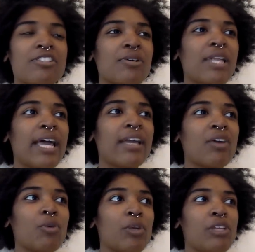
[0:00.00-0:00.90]
So, like,
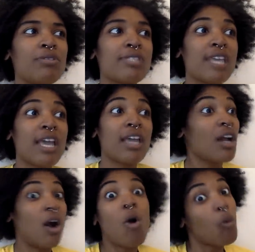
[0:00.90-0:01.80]
when you
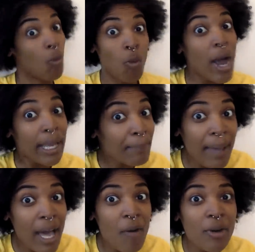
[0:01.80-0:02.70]
say white
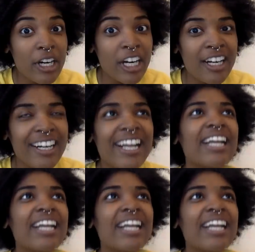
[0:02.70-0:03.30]
power,